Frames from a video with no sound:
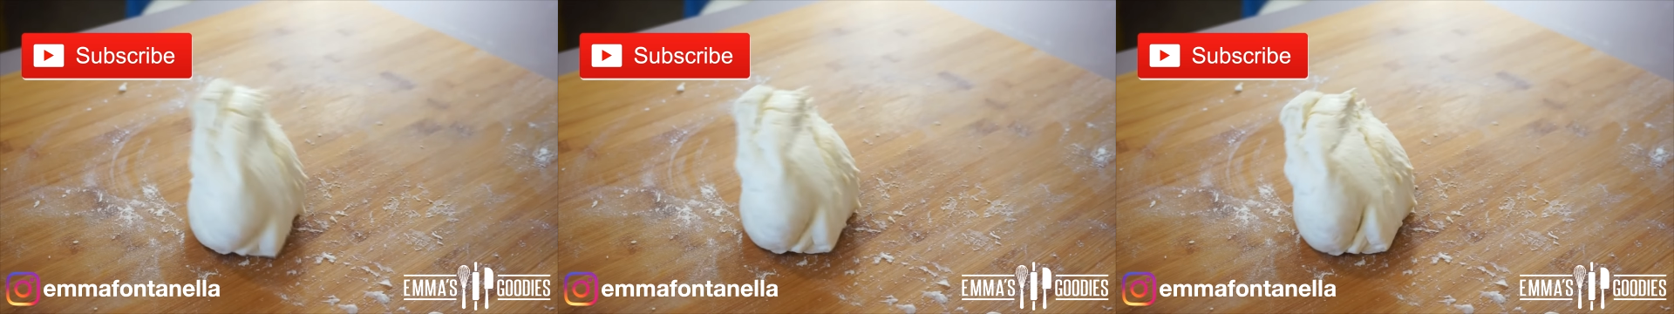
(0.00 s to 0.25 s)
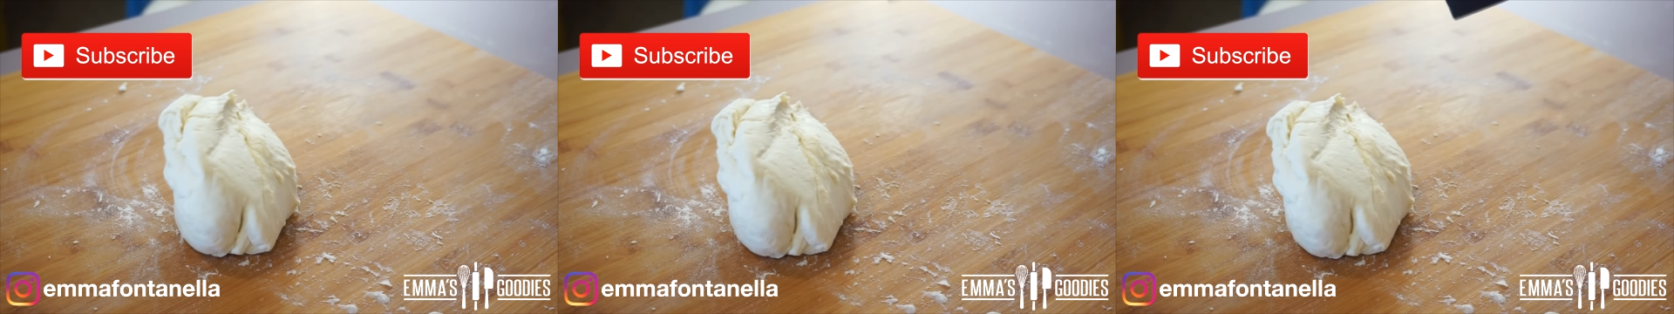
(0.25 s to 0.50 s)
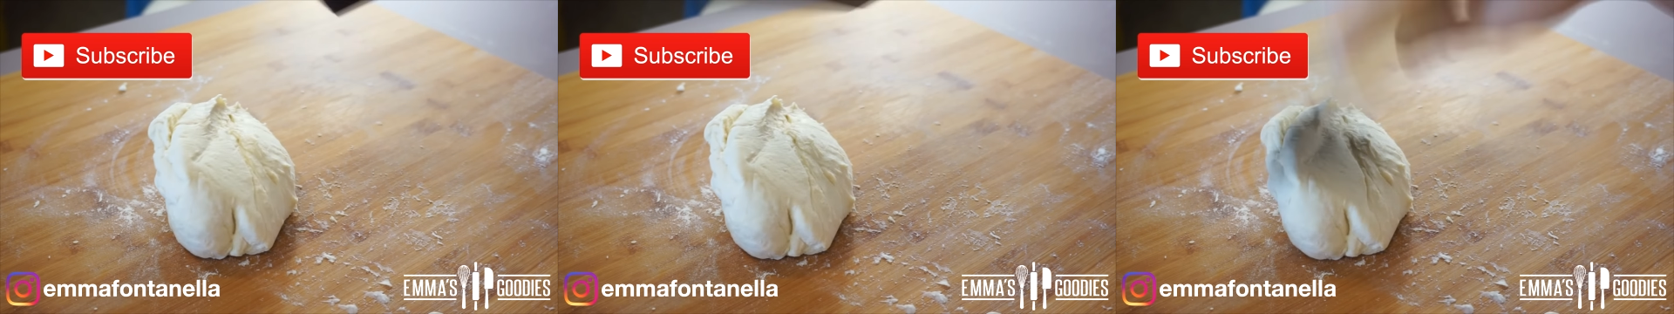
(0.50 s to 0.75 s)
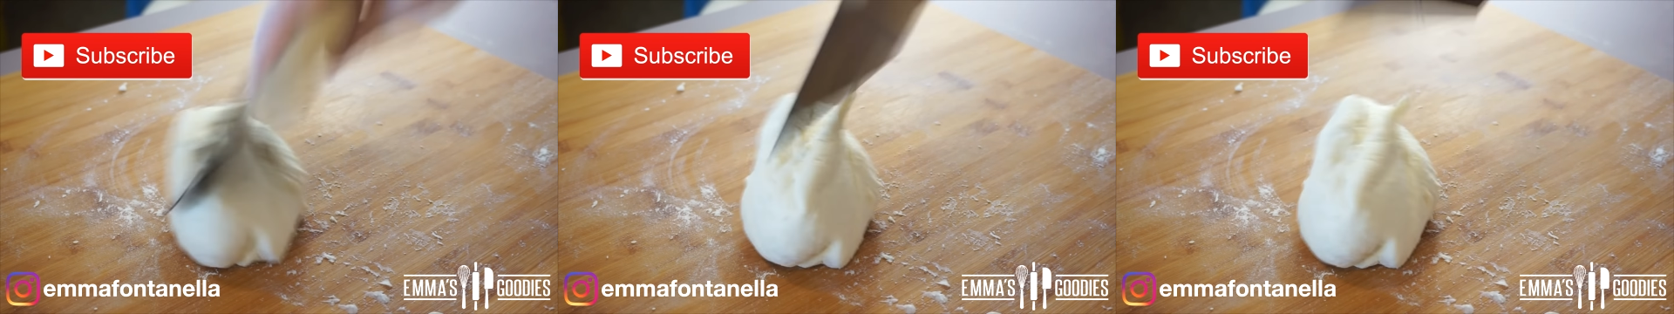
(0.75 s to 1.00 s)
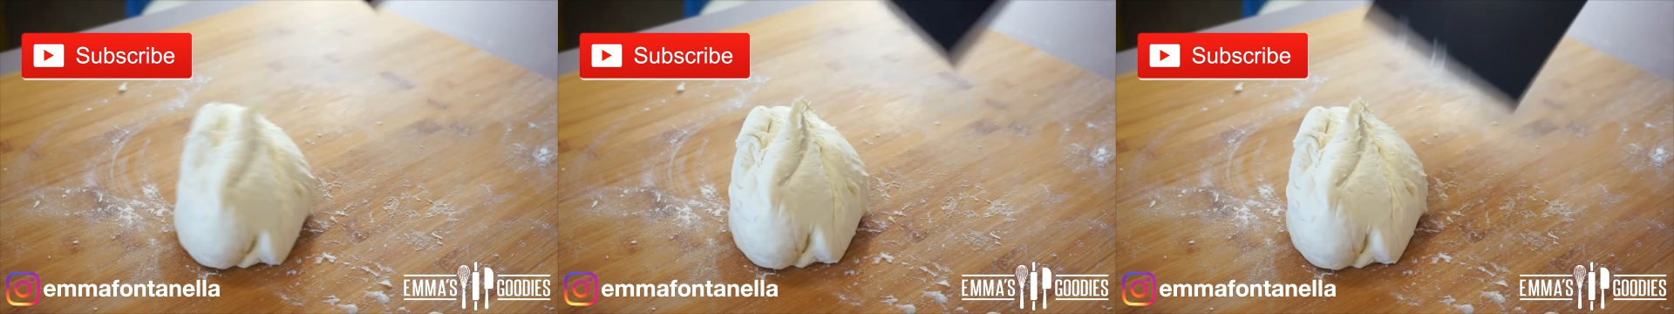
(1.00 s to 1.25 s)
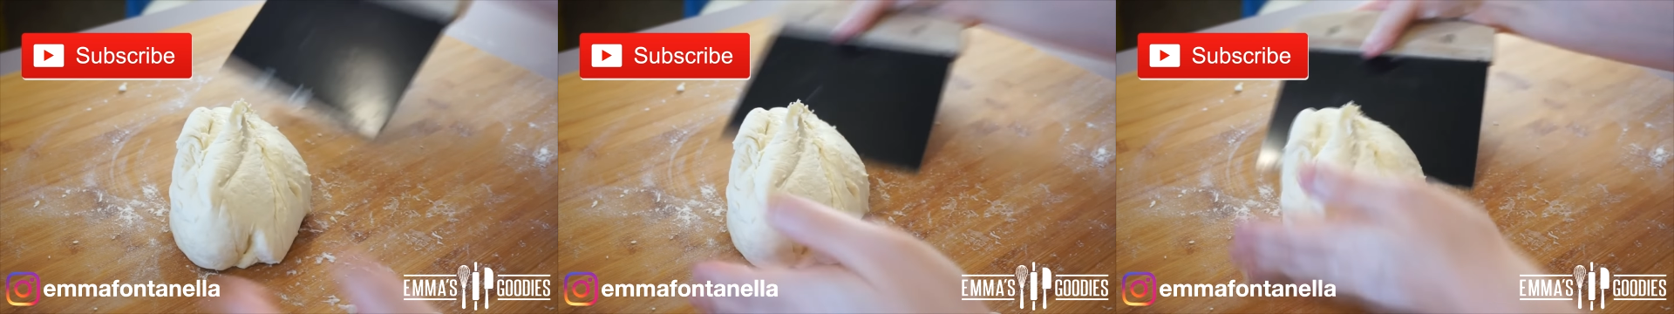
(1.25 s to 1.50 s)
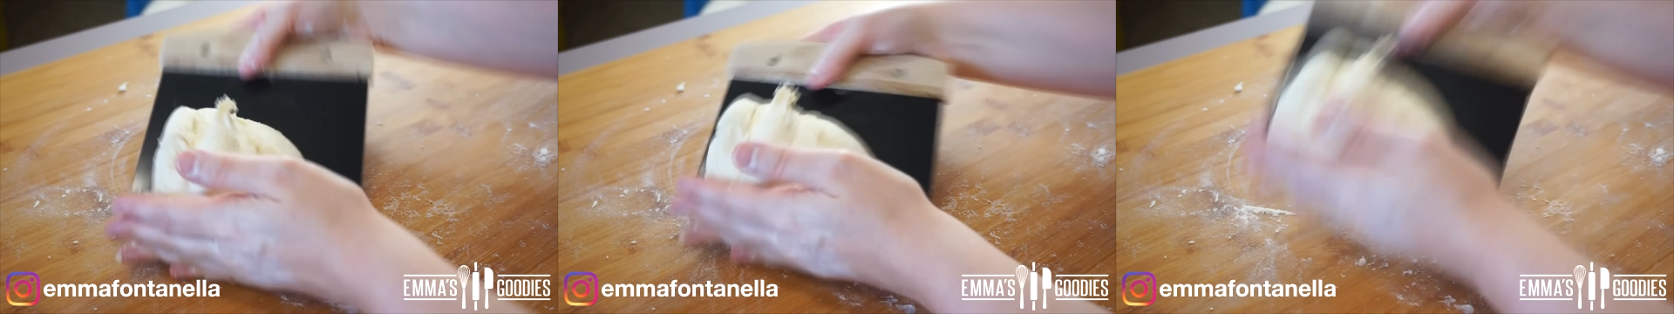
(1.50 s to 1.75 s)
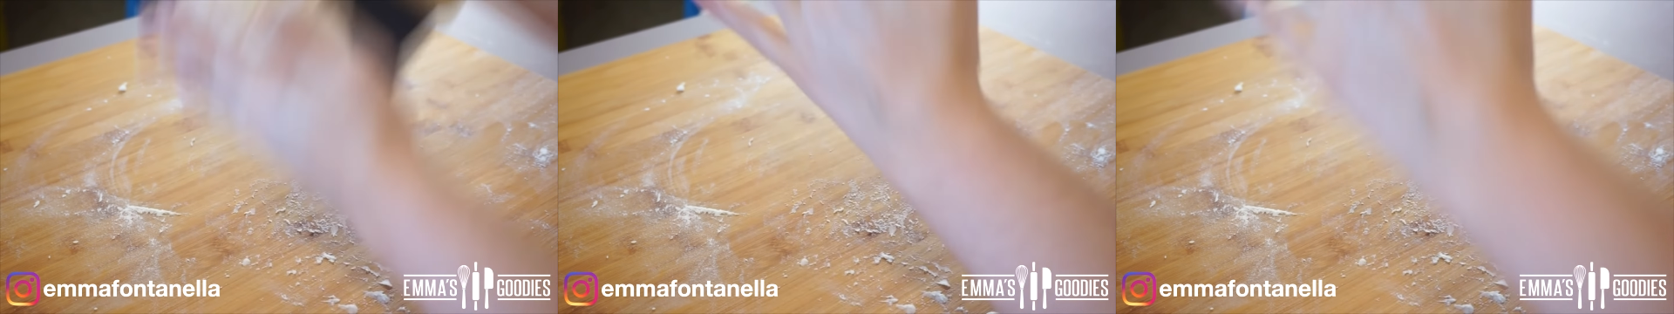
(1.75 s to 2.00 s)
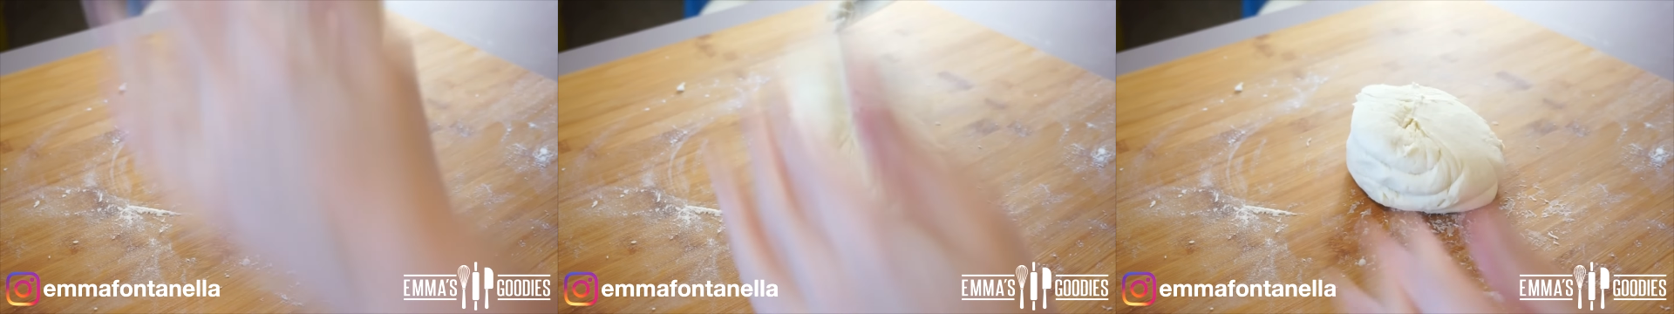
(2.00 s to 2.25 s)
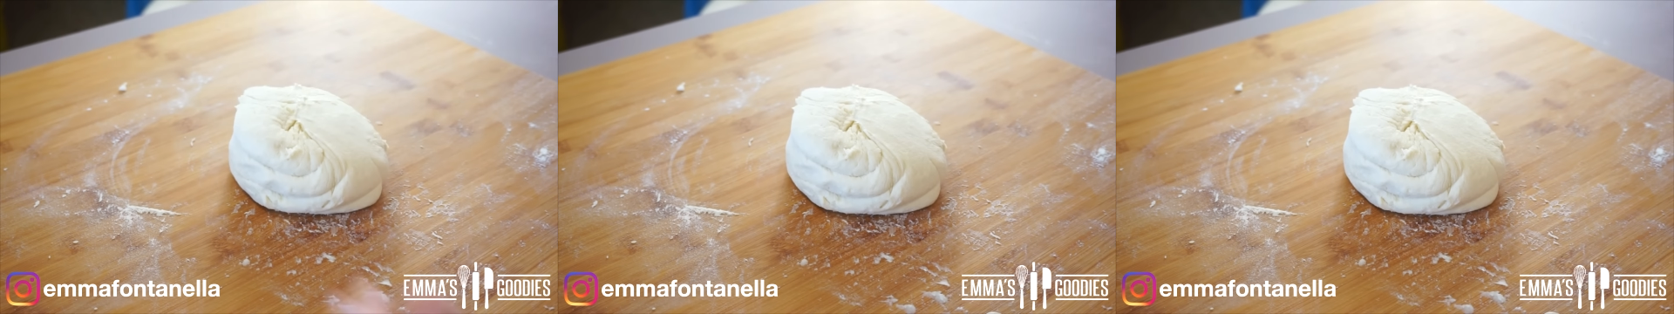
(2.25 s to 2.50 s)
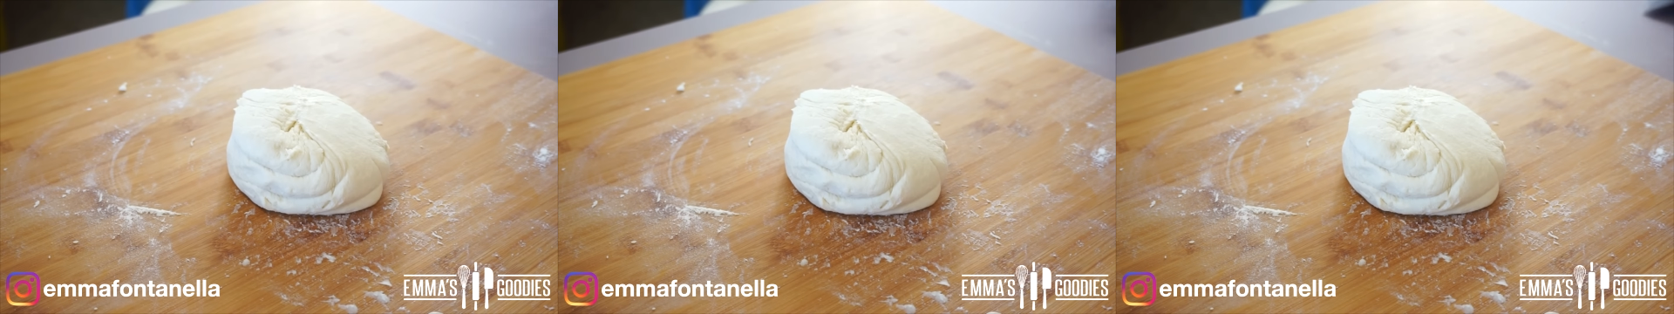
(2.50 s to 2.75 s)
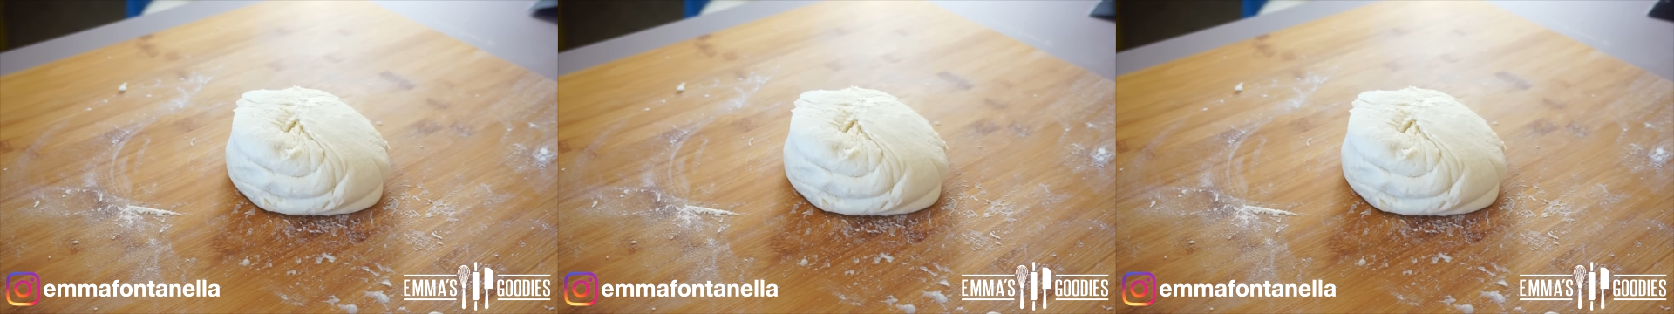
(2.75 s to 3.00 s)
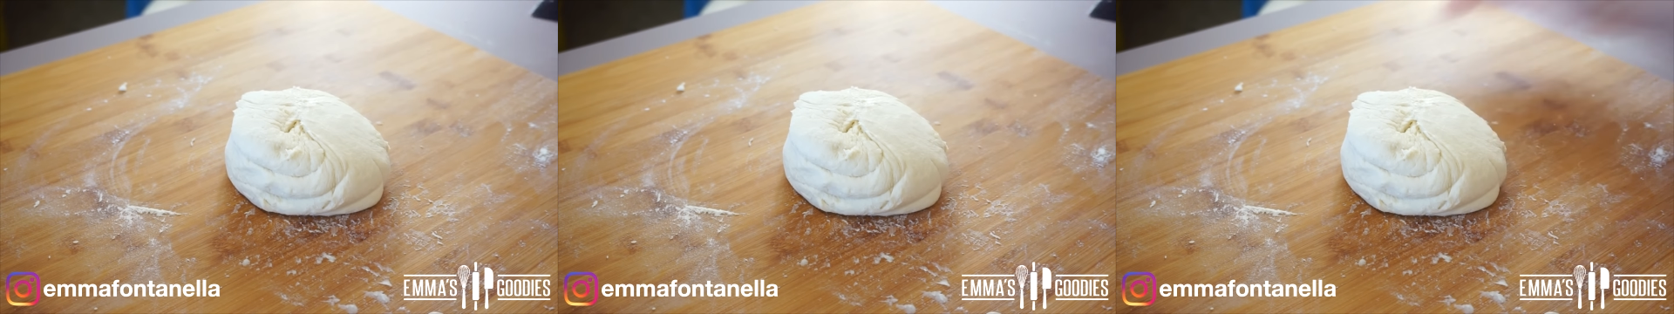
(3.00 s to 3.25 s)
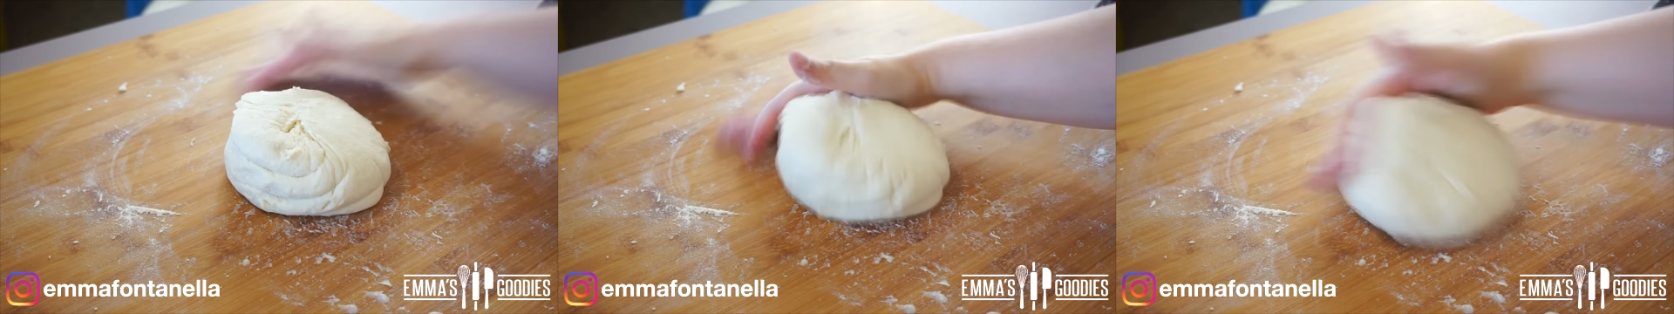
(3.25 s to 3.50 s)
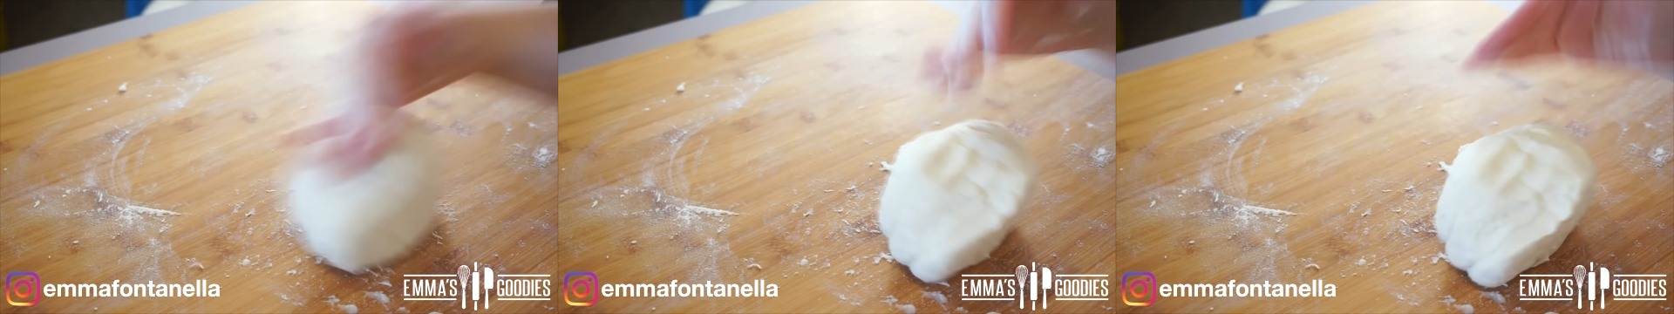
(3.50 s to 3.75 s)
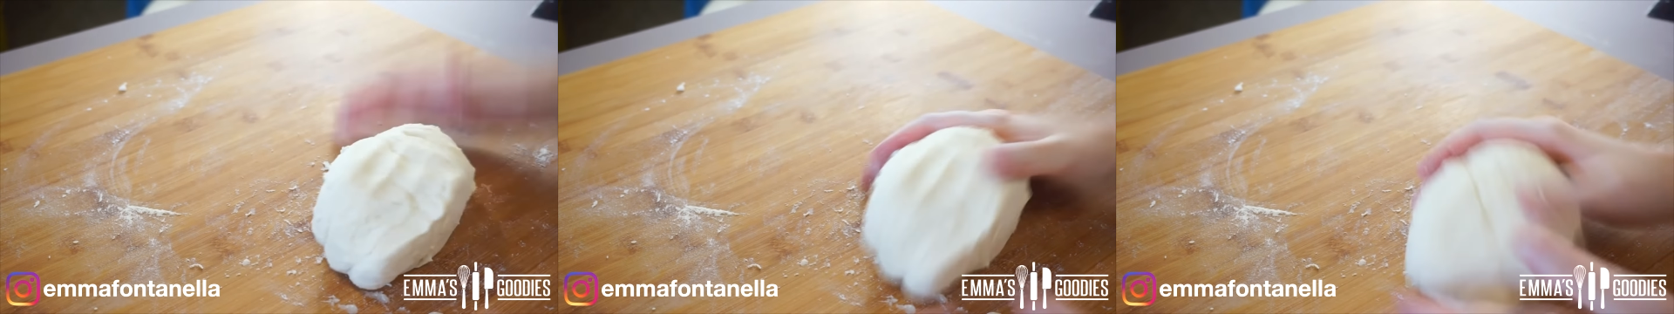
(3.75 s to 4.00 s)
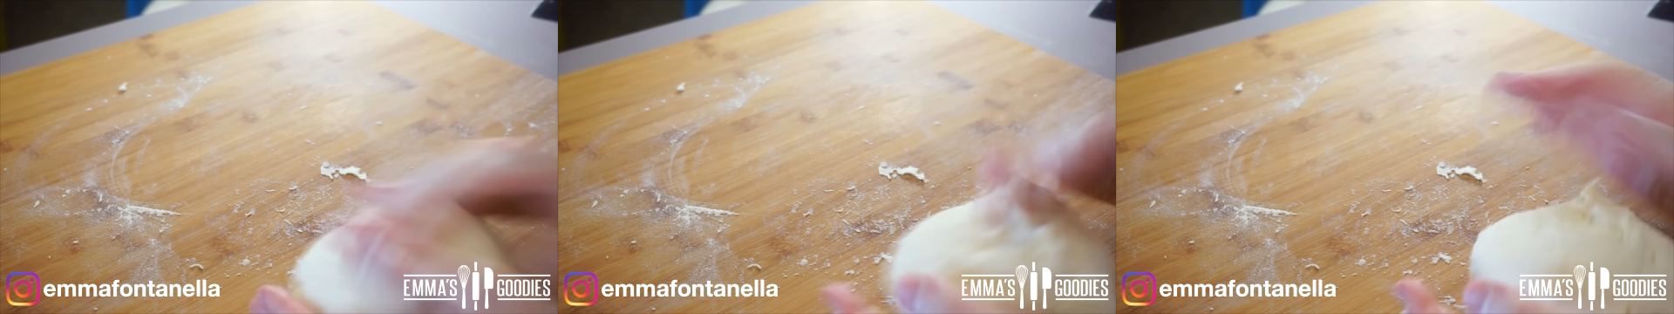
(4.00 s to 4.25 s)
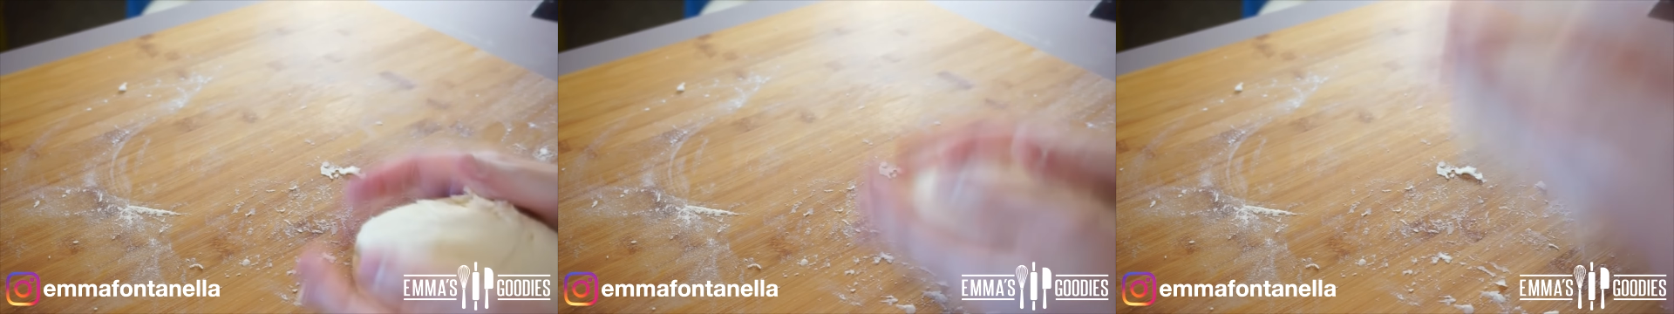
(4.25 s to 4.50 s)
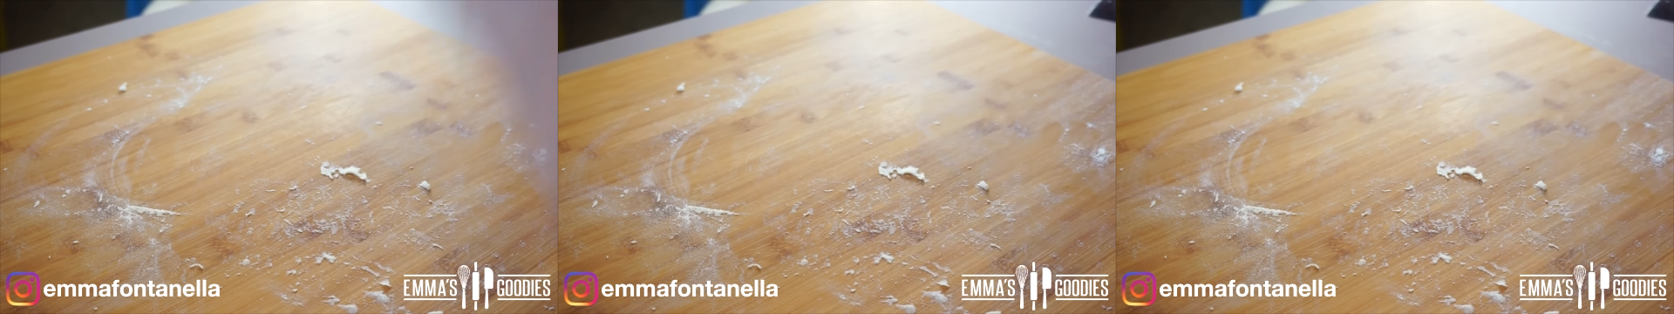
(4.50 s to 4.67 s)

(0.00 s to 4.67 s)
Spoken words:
No face is visible, so there are no lips to read.